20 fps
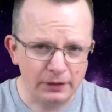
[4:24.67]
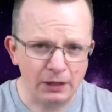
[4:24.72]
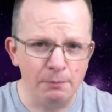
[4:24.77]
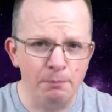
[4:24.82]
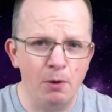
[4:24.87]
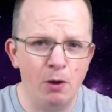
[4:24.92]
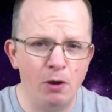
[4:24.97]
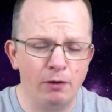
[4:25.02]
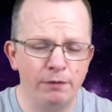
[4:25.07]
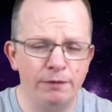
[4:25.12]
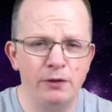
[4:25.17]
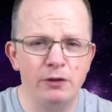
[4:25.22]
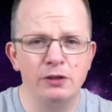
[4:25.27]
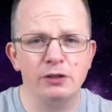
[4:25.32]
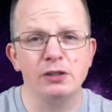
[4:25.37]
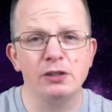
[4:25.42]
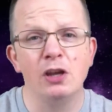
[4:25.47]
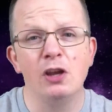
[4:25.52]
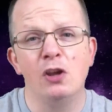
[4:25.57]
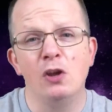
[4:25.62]
Mark
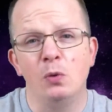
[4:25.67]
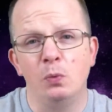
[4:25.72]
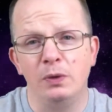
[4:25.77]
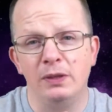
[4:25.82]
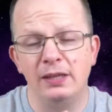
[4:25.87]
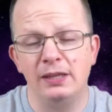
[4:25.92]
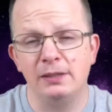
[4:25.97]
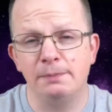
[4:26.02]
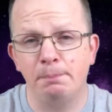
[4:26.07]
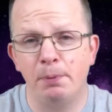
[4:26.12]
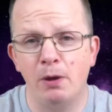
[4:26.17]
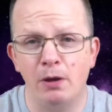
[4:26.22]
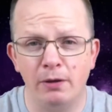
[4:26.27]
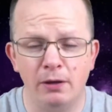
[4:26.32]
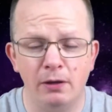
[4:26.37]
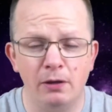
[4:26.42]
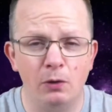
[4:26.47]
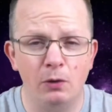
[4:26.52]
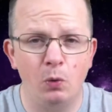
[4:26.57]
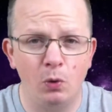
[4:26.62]
Fergus, with his
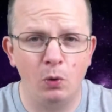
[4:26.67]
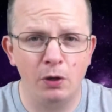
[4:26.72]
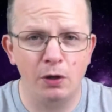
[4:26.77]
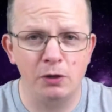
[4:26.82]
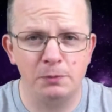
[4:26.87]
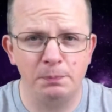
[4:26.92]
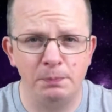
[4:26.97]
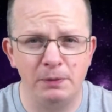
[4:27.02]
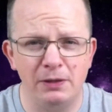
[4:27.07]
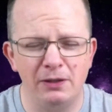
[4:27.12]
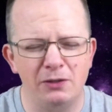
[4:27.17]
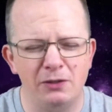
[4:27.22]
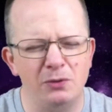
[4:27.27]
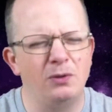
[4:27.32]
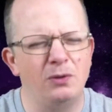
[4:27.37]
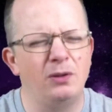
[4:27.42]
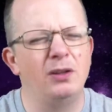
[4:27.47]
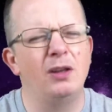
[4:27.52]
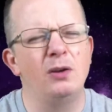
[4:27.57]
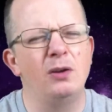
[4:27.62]
partner Hawk Ostby, that do
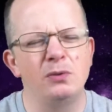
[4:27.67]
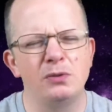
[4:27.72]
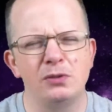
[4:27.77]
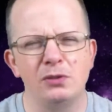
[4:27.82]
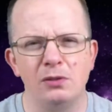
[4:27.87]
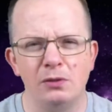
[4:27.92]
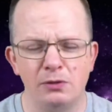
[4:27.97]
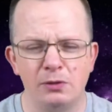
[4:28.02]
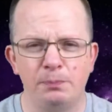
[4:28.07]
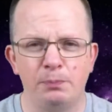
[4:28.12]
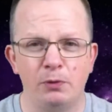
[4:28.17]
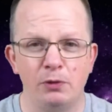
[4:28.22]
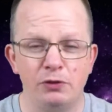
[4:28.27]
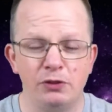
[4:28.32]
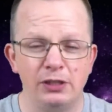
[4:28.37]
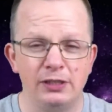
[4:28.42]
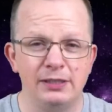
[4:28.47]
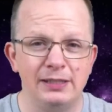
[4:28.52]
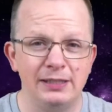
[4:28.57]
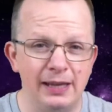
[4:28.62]
loads and loads of
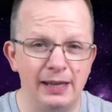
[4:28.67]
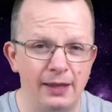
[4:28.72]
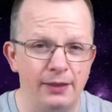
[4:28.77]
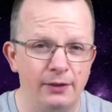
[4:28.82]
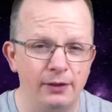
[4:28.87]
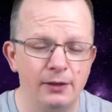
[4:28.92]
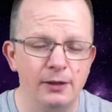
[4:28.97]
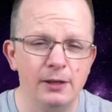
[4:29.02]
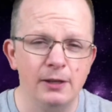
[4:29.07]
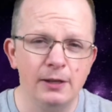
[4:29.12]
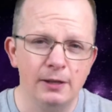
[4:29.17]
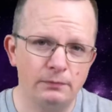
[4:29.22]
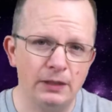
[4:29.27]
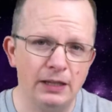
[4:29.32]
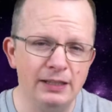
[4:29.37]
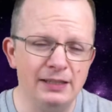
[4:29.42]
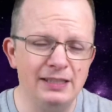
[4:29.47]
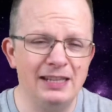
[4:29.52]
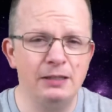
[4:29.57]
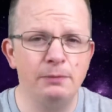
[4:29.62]
projects together,
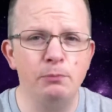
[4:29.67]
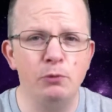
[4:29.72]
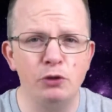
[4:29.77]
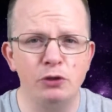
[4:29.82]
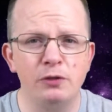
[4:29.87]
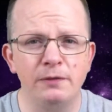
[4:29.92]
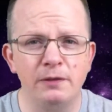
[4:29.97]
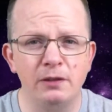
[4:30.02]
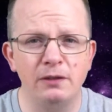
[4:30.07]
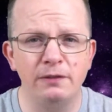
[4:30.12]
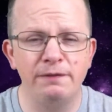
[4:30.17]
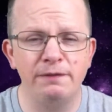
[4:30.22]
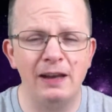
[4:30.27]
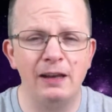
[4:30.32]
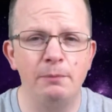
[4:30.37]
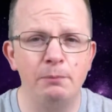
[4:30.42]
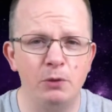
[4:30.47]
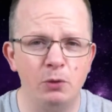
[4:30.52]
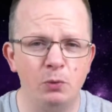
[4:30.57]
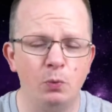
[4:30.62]
did much of the
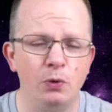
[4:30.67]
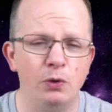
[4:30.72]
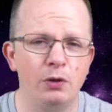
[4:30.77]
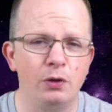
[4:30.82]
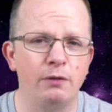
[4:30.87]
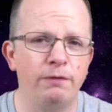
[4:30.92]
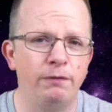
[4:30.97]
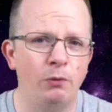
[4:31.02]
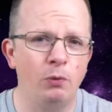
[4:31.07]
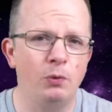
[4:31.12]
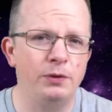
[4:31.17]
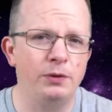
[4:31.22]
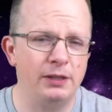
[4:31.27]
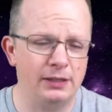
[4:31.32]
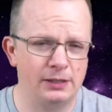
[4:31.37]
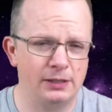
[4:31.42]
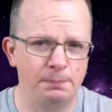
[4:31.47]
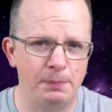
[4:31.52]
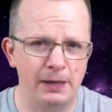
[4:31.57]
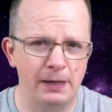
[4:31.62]
development work for The
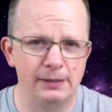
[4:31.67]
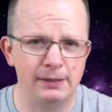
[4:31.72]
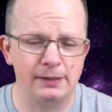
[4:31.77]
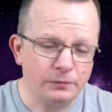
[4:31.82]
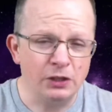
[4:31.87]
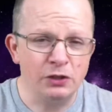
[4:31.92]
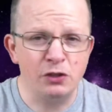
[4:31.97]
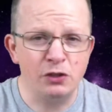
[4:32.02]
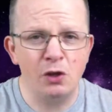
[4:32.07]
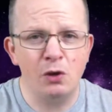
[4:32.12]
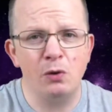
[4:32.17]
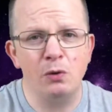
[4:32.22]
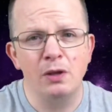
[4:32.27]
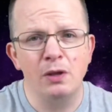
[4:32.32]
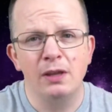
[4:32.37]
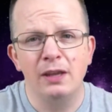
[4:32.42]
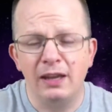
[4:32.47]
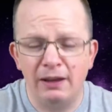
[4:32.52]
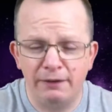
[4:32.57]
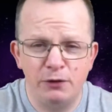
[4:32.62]
Expanse. So,
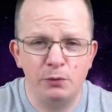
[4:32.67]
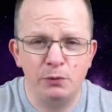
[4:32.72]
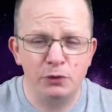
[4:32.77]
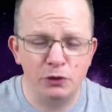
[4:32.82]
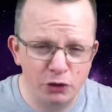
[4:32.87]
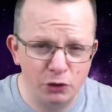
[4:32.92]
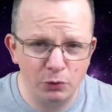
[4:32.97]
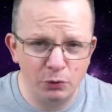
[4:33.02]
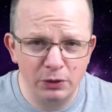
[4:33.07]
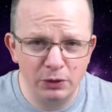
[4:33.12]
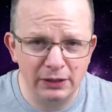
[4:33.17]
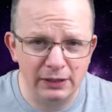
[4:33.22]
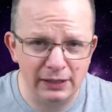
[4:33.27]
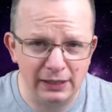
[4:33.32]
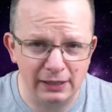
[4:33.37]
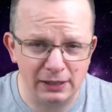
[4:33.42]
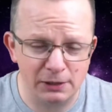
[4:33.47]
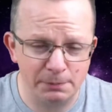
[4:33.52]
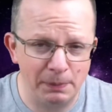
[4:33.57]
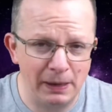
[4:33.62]
if you enjoyed The
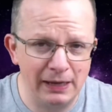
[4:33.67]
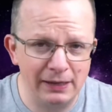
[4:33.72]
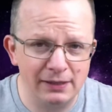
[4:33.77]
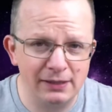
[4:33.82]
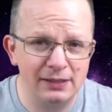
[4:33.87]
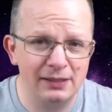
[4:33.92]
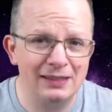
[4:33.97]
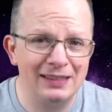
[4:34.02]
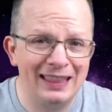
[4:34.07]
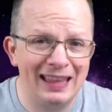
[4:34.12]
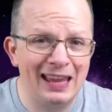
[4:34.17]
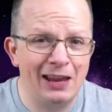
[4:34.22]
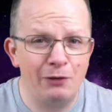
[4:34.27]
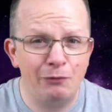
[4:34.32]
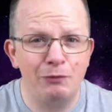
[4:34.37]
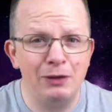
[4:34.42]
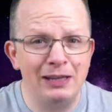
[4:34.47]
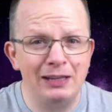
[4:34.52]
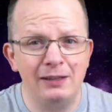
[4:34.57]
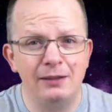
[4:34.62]
Expanse, they're
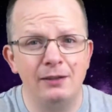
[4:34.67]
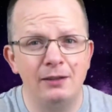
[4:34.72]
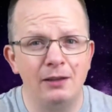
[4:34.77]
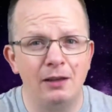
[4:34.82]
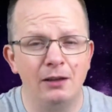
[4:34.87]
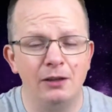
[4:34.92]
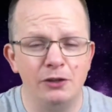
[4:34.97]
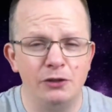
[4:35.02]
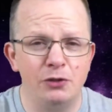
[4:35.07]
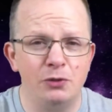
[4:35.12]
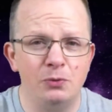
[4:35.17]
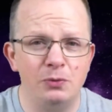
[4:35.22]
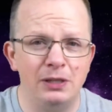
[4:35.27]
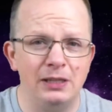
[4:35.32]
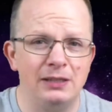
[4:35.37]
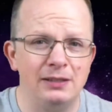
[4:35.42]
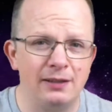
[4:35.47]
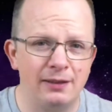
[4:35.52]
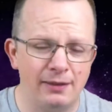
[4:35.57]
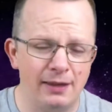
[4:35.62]
really the guys you need
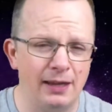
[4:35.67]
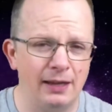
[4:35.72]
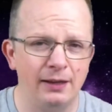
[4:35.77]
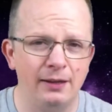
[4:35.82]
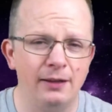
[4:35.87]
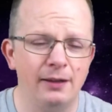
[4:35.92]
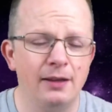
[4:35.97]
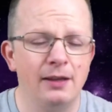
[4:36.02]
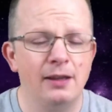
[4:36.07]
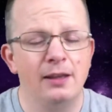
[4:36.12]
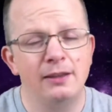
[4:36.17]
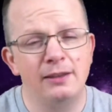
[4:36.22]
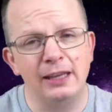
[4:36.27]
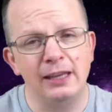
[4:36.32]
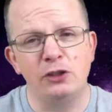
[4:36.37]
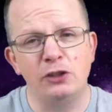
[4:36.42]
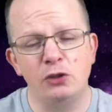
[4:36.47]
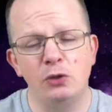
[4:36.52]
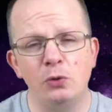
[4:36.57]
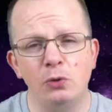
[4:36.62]
to thank. They
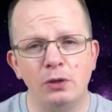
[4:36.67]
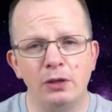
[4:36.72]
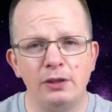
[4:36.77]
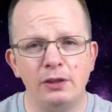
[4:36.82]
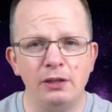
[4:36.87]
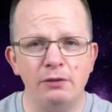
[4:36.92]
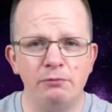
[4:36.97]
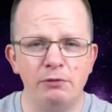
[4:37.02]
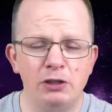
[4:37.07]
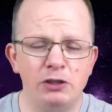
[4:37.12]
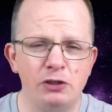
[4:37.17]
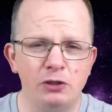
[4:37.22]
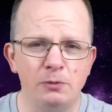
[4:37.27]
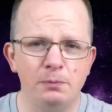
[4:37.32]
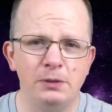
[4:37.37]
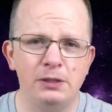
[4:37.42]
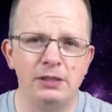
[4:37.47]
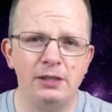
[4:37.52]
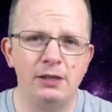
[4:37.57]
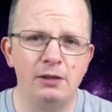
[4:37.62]
took the original
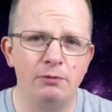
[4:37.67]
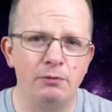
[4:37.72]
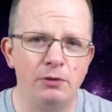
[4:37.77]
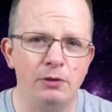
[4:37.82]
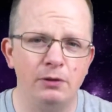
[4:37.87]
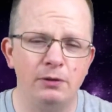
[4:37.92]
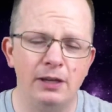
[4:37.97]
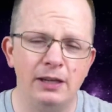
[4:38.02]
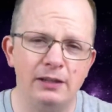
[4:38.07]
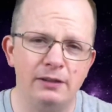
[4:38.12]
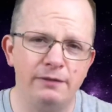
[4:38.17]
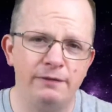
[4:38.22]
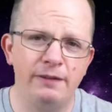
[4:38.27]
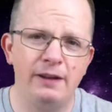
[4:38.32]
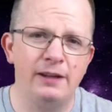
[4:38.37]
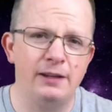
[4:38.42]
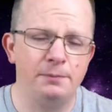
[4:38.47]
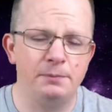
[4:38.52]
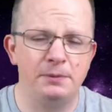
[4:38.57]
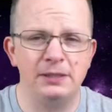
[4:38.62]
material and
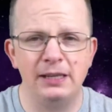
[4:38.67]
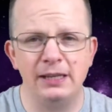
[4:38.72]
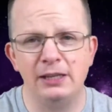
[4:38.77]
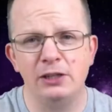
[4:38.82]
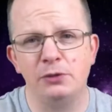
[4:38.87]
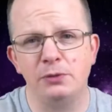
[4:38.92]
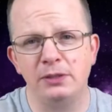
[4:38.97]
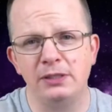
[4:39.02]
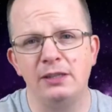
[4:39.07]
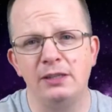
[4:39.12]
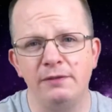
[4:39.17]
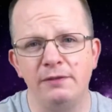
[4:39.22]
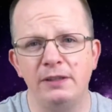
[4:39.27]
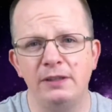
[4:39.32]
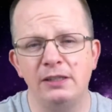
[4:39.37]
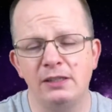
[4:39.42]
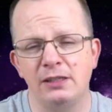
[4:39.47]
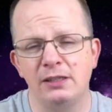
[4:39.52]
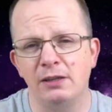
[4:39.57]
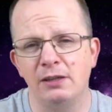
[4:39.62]
developed it into a TV
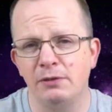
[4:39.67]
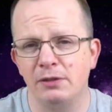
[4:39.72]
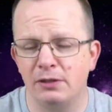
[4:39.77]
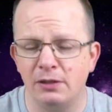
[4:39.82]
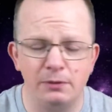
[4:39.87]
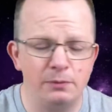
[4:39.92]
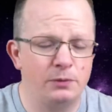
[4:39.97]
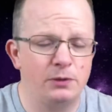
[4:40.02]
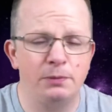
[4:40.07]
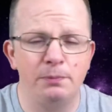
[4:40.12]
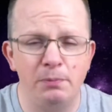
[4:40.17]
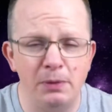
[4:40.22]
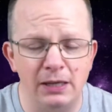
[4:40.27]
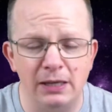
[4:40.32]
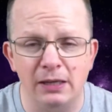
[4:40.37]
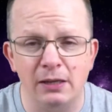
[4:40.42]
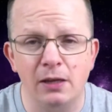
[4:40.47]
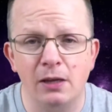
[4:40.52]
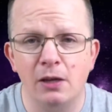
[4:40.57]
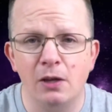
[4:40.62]
series that, to
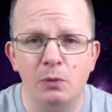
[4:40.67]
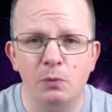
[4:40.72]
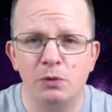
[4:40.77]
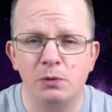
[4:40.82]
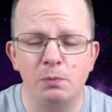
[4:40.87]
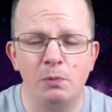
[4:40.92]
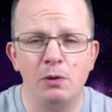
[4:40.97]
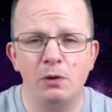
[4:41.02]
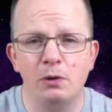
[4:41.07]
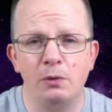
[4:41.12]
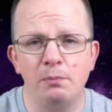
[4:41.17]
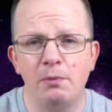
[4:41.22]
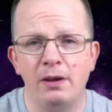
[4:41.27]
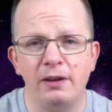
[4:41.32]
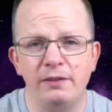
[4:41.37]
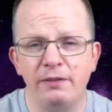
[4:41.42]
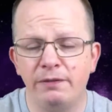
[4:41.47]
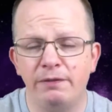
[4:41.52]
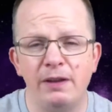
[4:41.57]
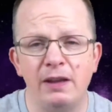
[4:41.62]
me, was one of my
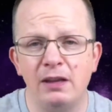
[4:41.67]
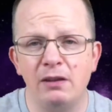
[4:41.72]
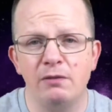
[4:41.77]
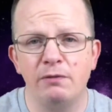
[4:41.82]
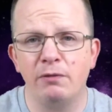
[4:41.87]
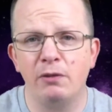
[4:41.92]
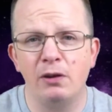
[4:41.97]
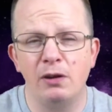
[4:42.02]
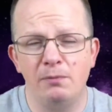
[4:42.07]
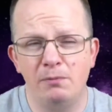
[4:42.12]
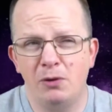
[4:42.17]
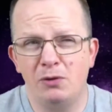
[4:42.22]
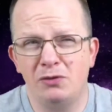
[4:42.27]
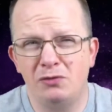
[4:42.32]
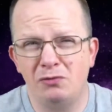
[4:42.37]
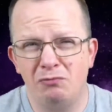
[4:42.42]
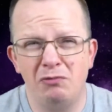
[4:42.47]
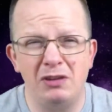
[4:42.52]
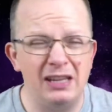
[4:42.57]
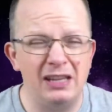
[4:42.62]
favorite and
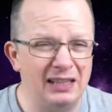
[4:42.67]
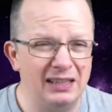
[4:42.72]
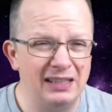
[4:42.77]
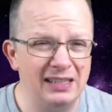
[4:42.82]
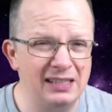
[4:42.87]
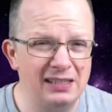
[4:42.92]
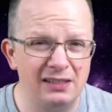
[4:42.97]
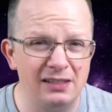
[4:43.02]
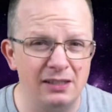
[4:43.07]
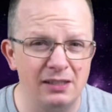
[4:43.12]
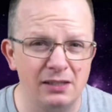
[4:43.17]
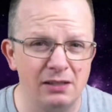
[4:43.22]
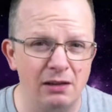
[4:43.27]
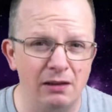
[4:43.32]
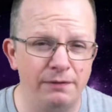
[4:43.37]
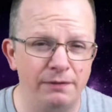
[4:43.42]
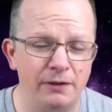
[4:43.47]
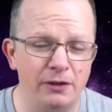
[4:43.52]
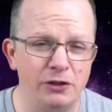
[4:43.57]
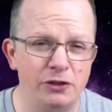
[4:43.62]
most realistic
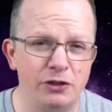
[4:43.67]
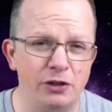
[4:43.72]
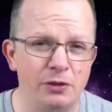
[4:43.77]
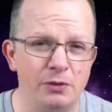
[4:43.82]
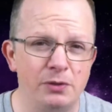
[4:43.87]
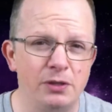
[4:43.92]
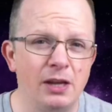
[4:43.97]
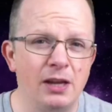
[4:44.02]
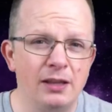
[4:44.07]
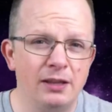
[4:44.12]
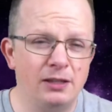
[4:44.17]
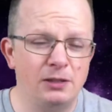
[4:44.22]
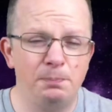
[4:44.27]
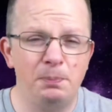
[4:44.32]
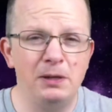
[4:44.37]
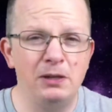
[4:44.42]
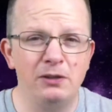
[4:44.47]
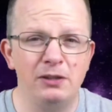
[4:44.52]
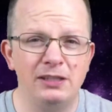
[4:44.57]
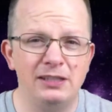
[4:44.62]
sci-fi shows that's
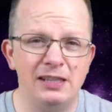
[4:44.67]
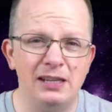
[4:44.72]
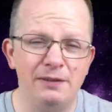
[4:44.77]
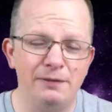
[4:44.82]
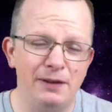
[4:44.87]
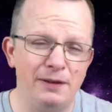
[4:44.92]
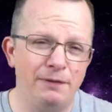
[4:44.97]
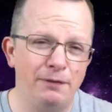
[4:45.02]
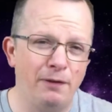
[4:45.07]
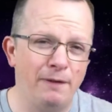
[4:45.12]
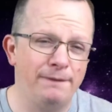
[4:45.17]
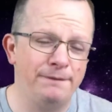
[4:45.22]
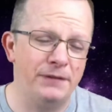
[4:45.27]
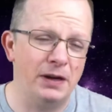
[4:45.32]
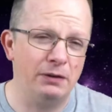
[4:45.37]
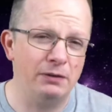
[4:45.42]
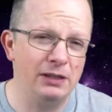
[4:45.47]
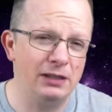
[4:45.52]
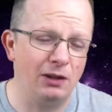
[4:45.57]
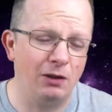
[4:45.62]
been on the TV for a
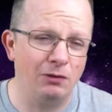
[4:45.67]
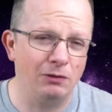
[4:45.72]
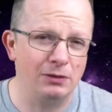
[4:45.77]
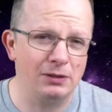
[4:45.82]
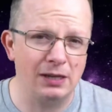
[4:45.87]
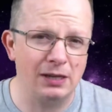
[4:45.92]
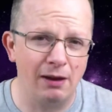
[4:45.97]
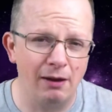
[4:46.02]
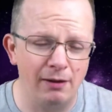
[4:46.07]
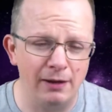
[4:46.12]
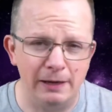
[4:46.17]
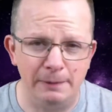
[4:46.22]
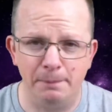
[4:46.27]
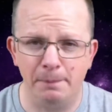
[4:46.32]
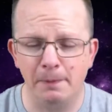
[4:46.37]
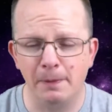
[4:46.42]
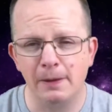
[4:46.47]
very long time.